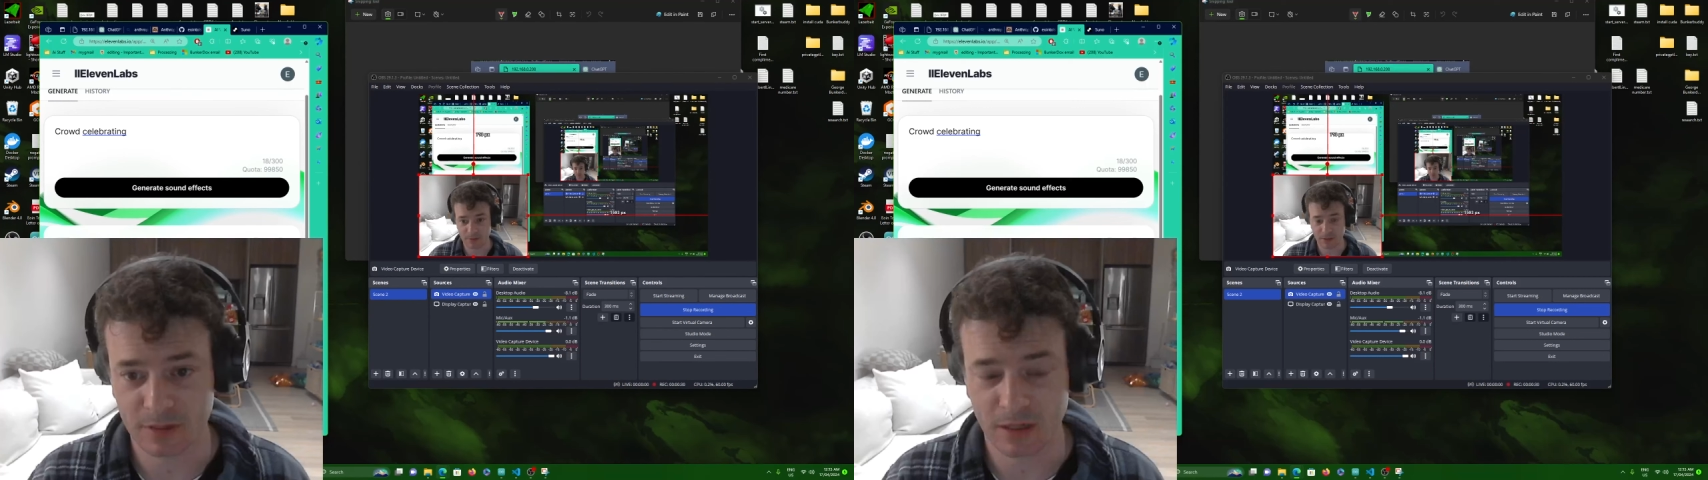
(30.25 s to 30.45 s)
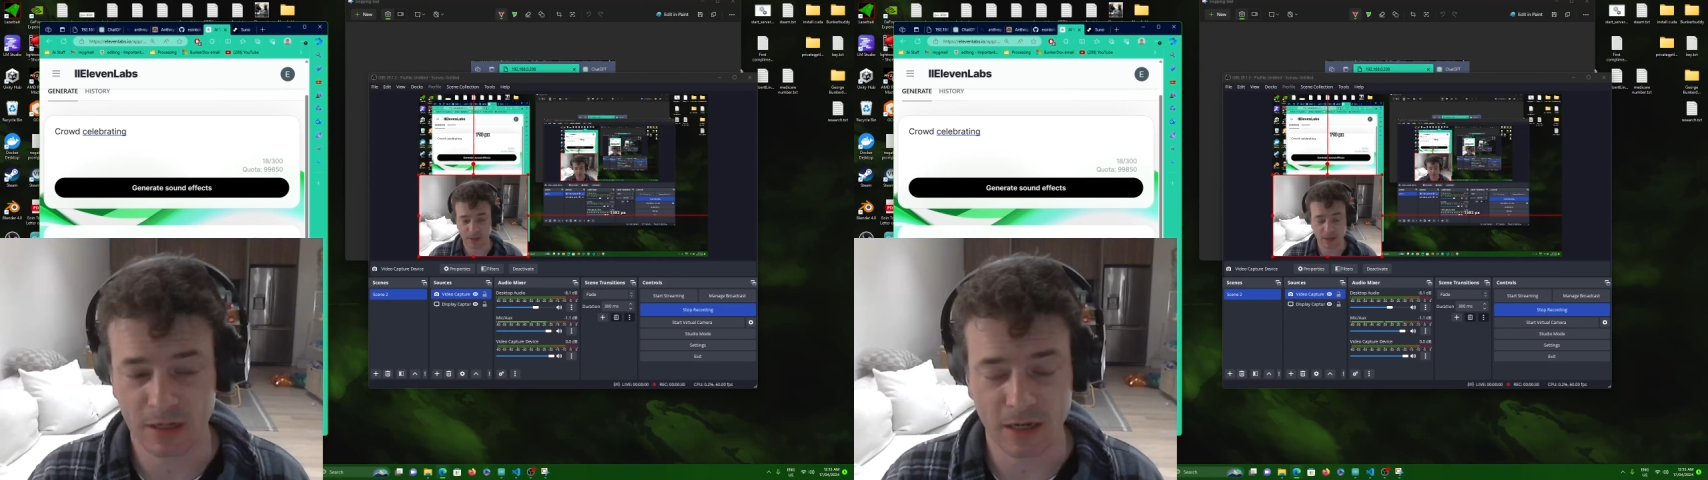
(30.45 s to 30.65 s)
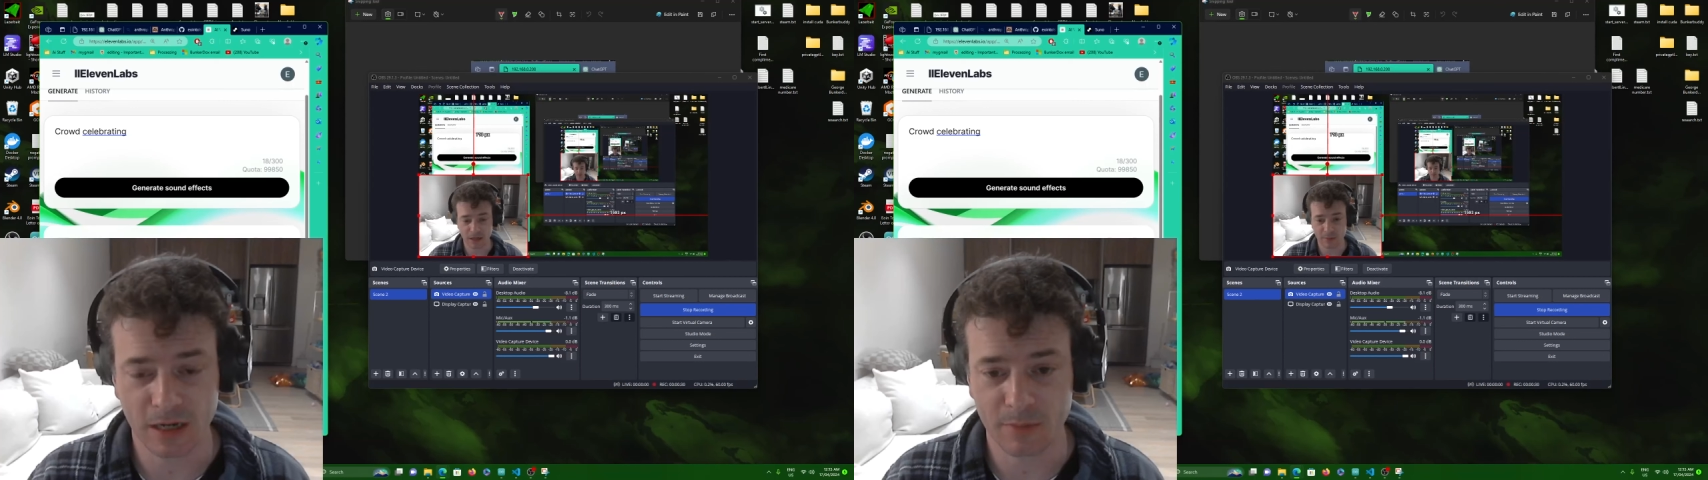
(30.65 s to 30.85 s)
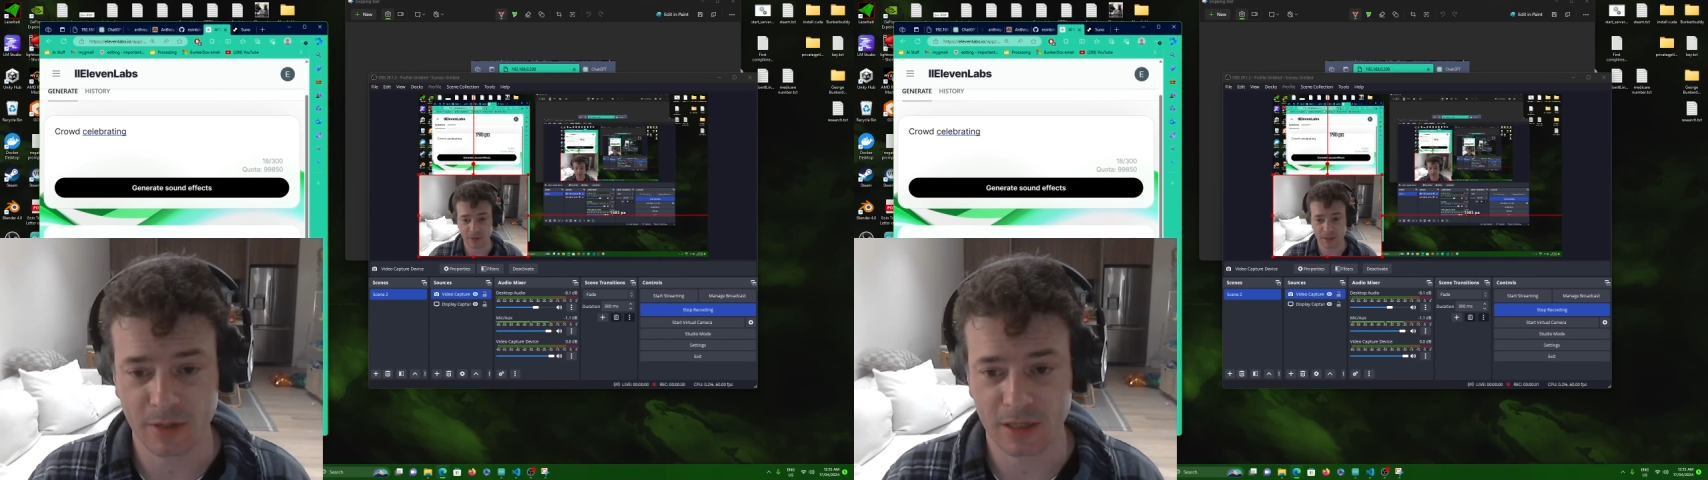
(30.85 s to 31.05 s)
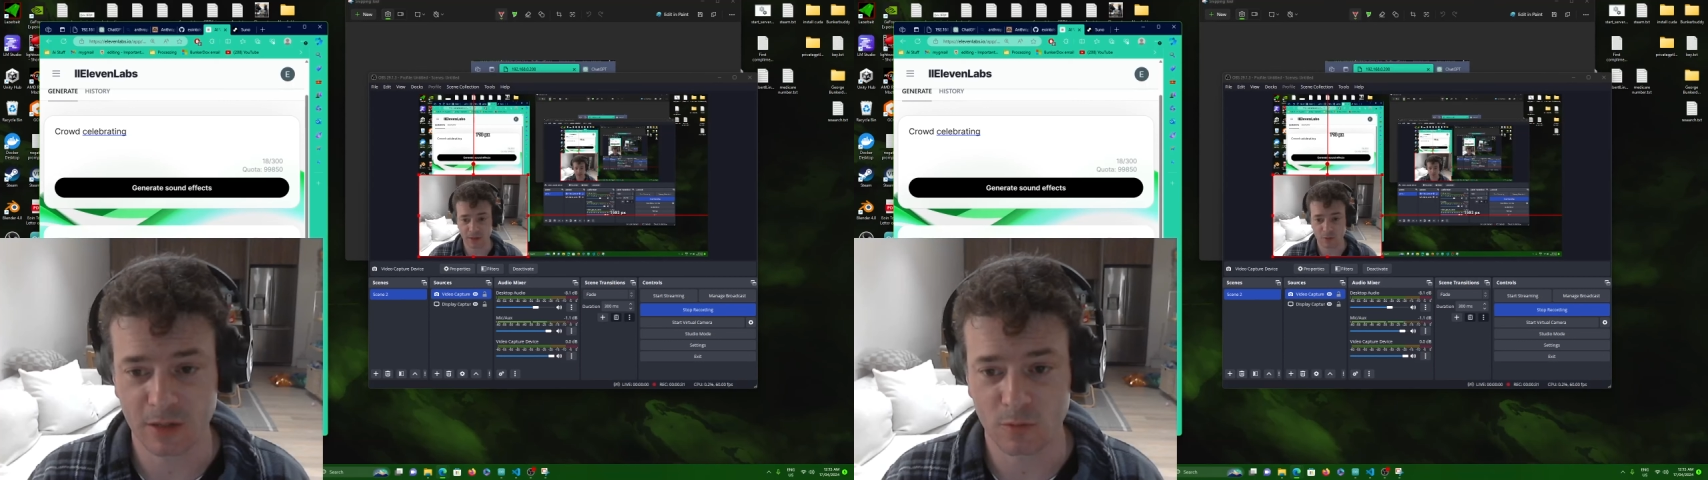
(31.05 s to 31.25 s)
and anybody
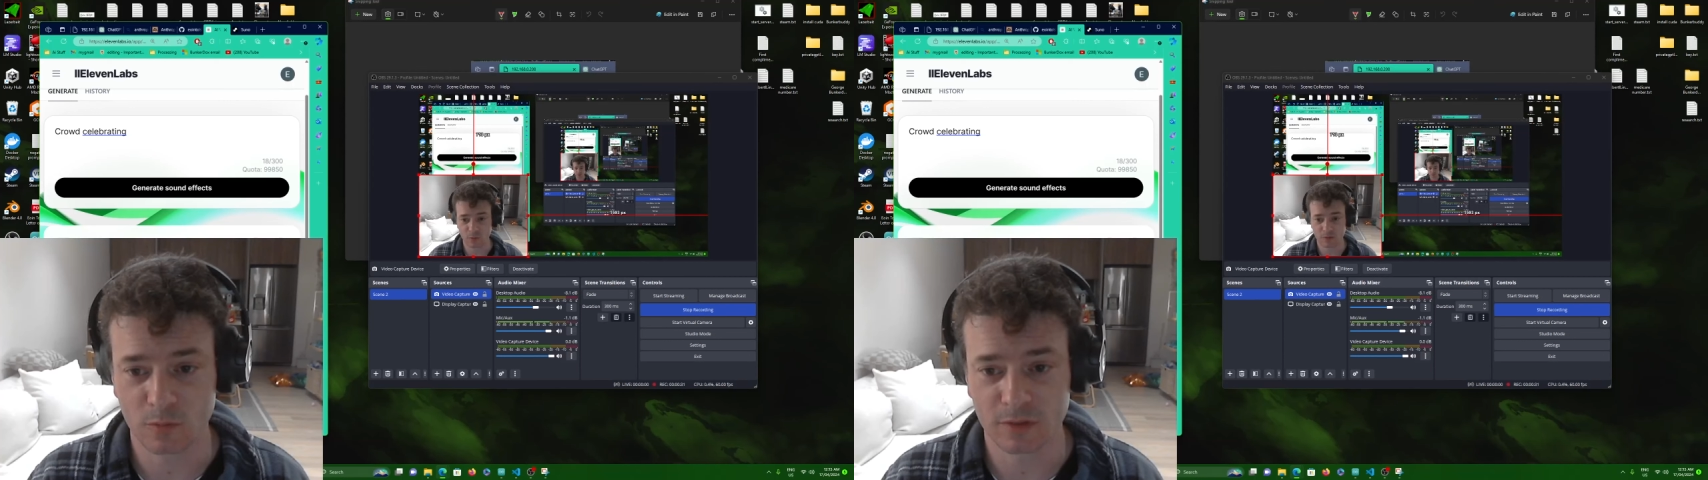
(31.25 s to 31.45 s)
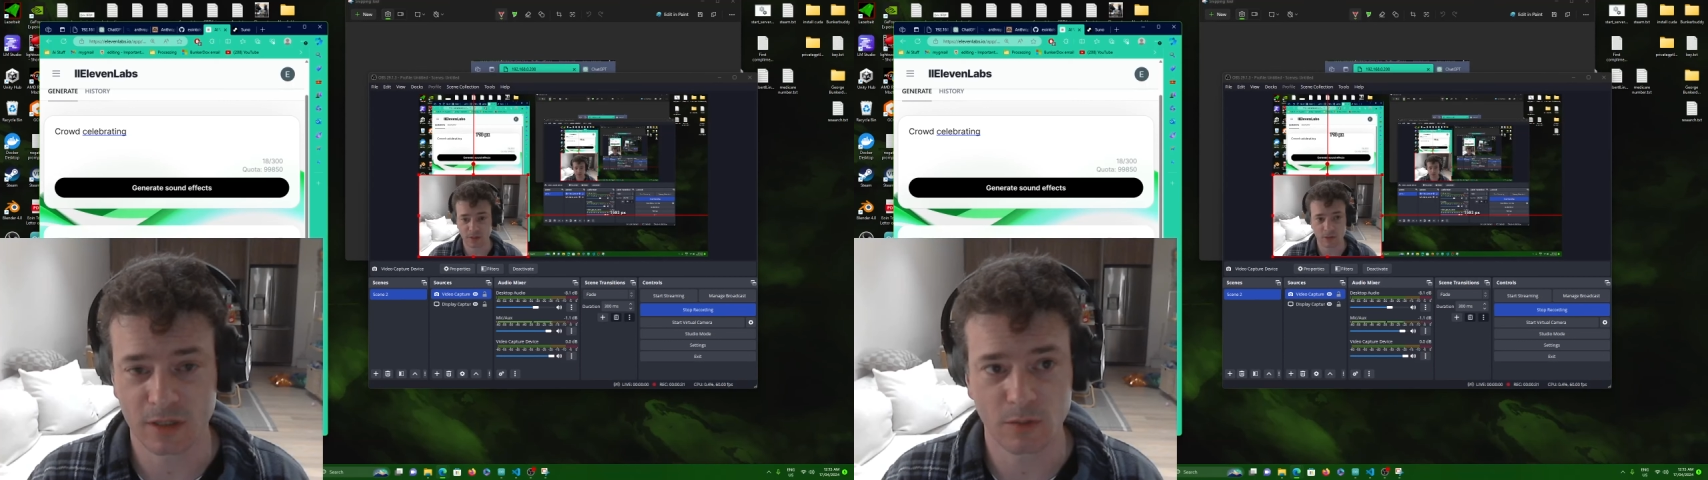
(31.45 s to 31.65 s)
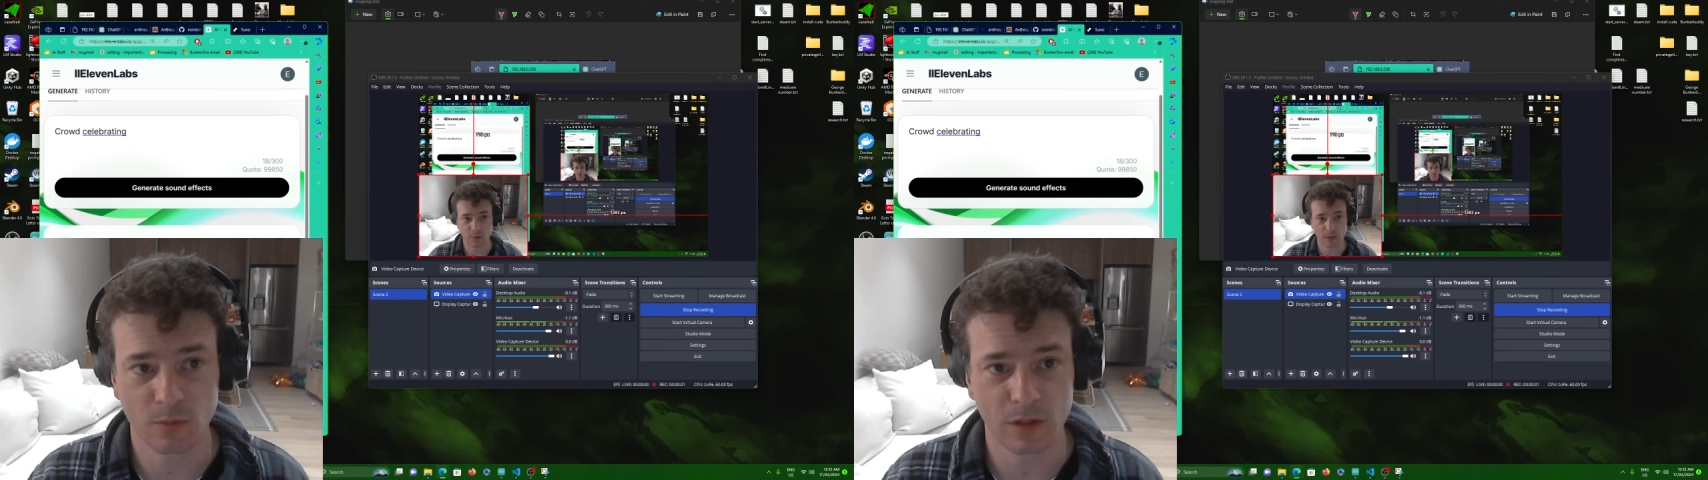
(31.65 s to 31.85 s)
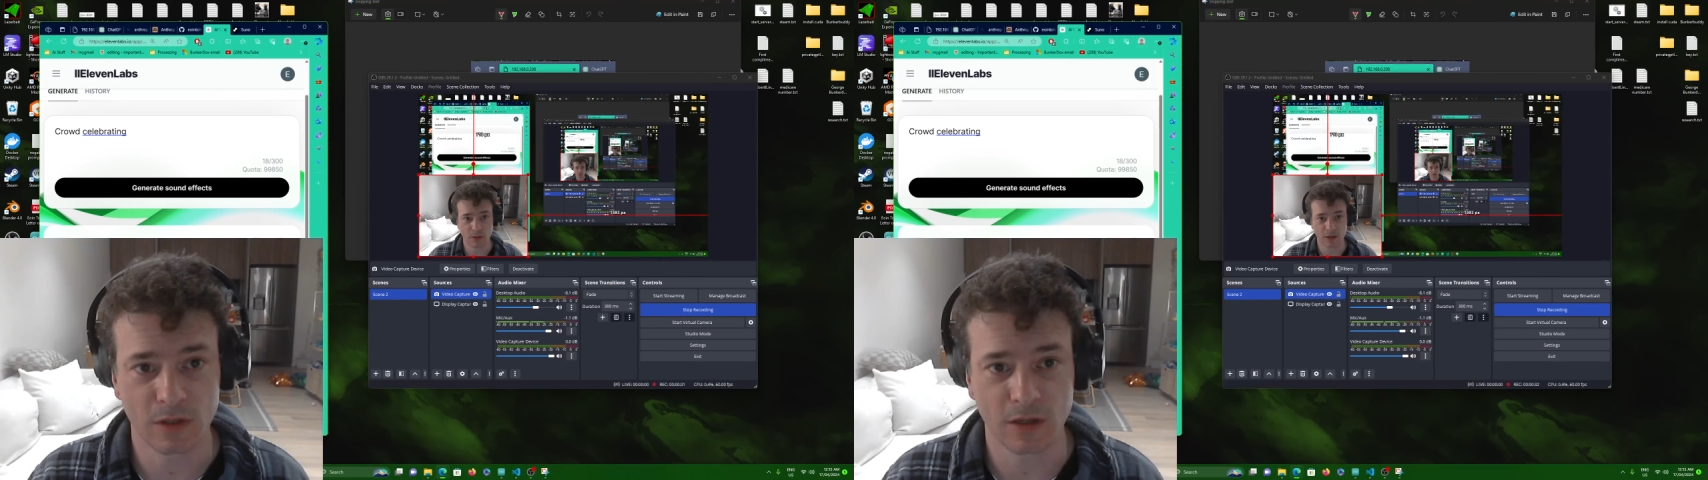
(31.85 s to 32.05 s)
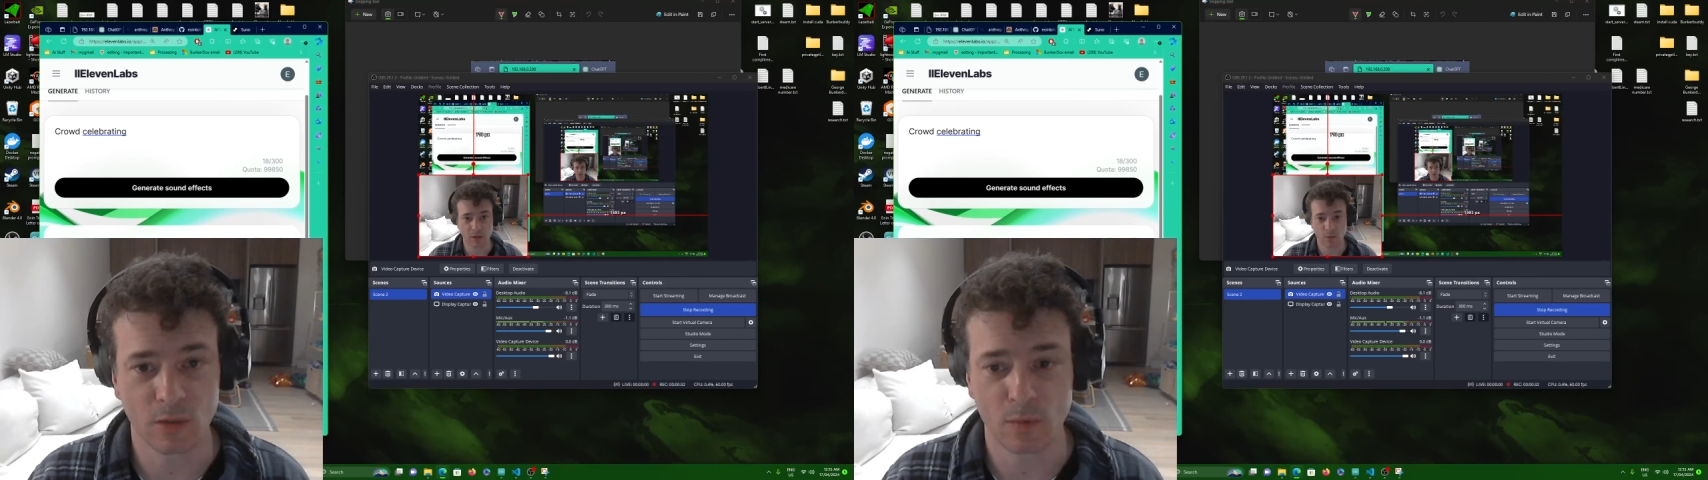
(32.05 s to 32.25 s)
that knows that when you
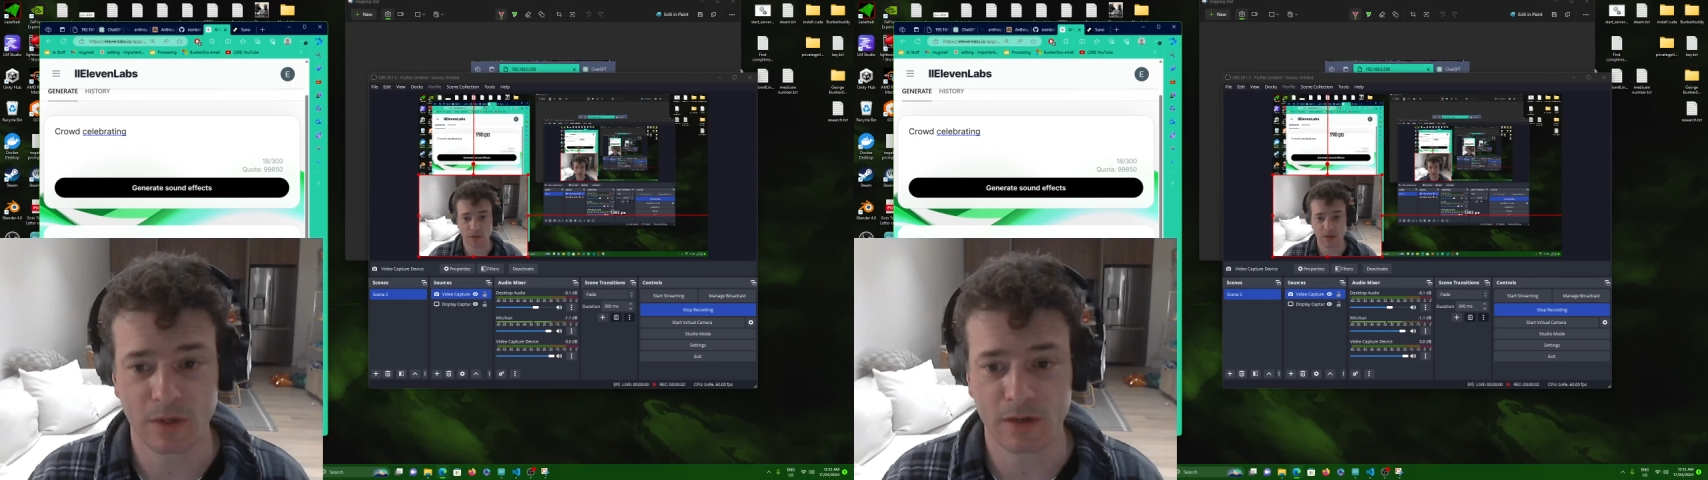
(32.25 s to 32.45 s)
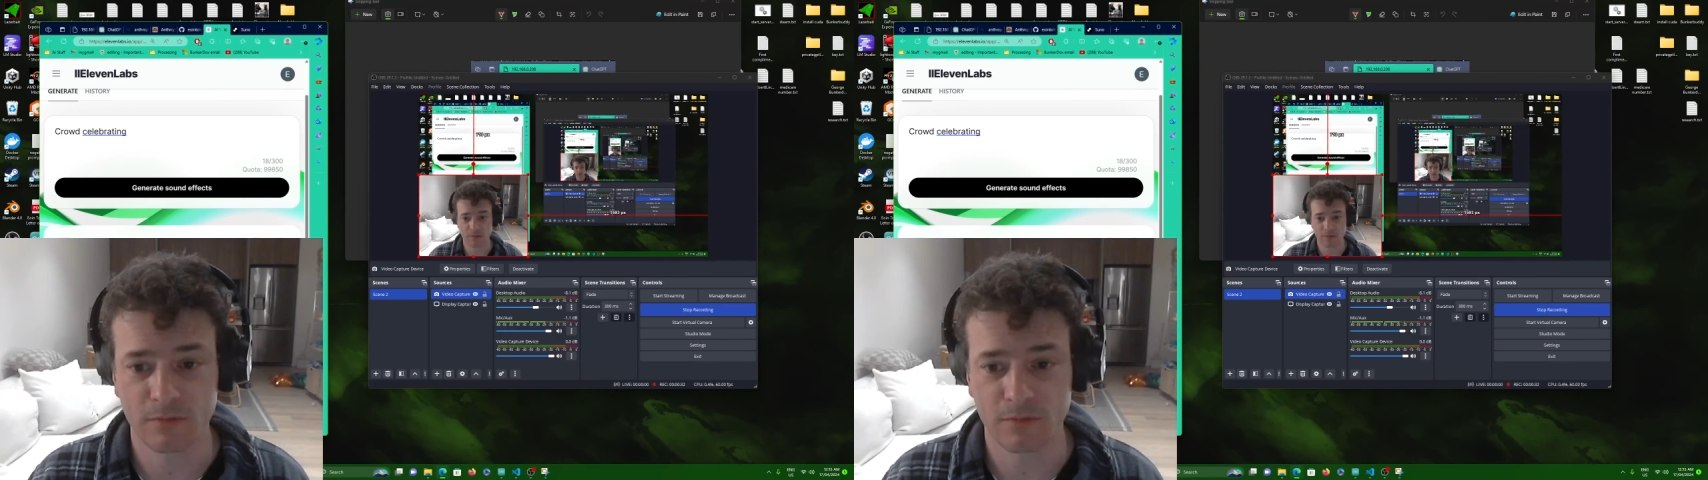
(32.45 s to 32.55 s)
get a win